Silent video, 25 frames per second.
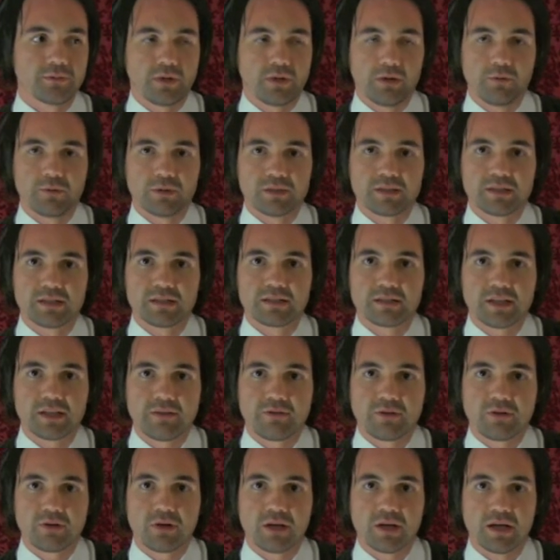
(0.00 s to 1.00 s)
I would say,
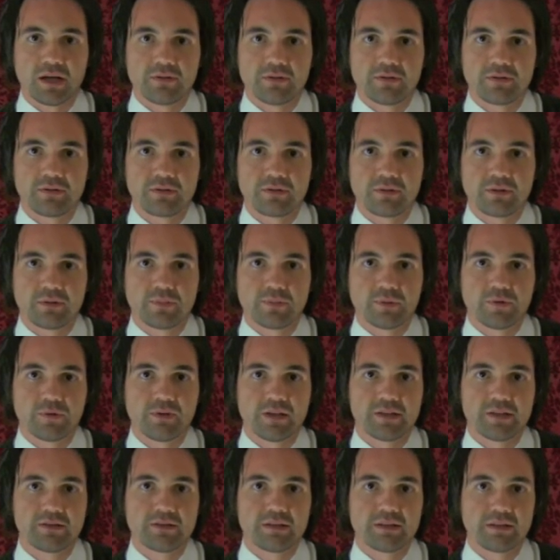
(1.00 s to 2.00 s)
save their lives and
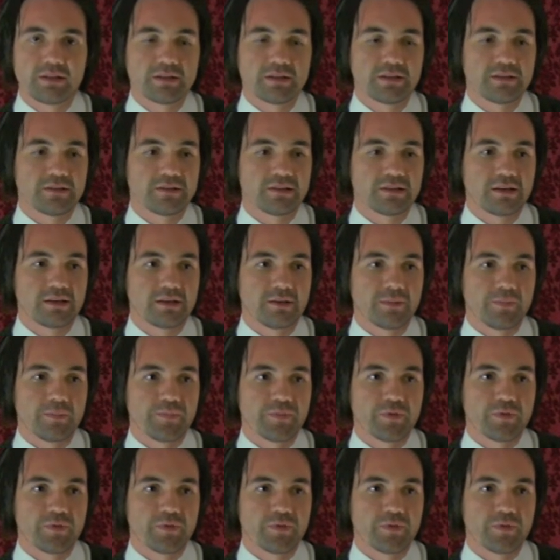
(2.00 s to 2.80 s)
preventing this um,